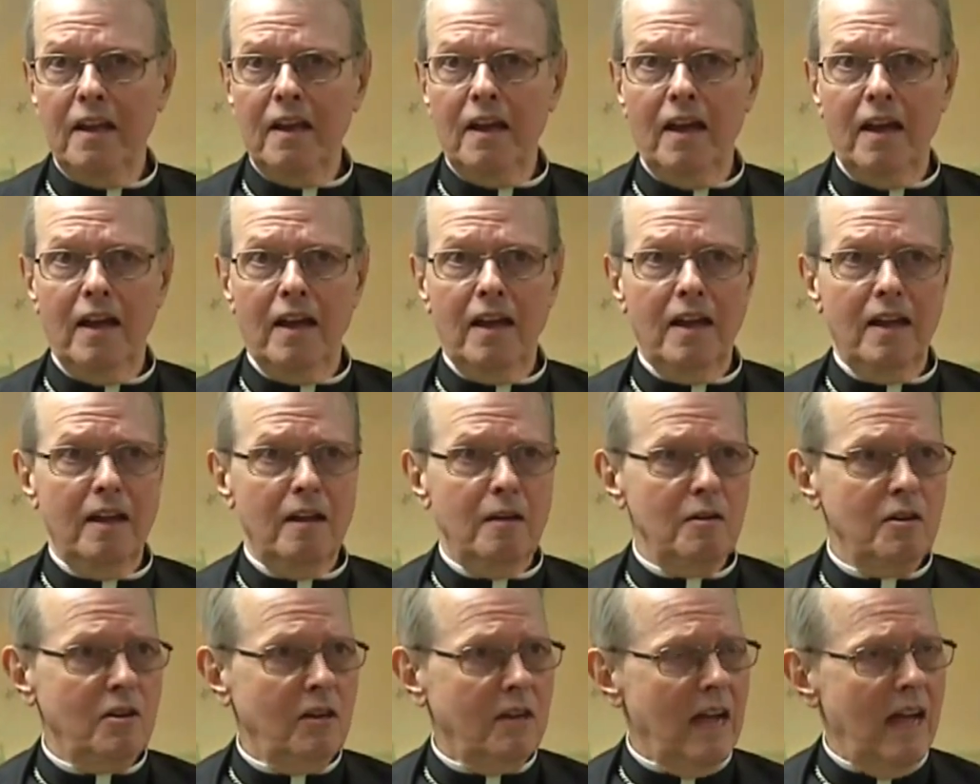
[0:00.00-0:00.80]
uh,
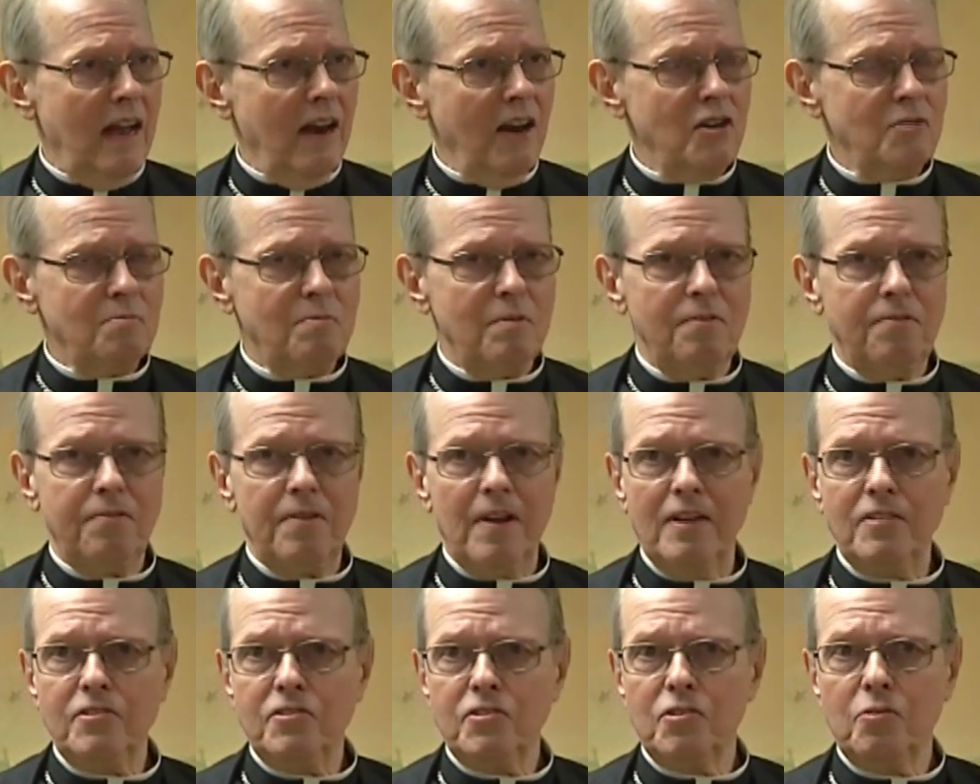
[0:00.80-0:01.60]
uh, a college
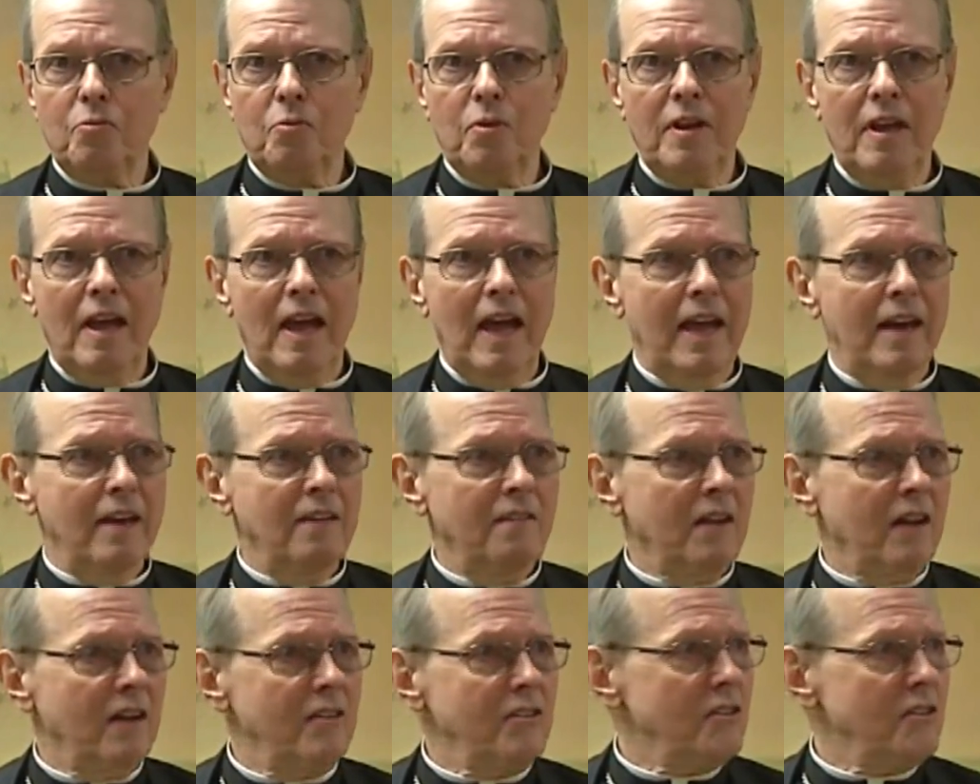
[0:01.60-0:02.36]
professor, we had a,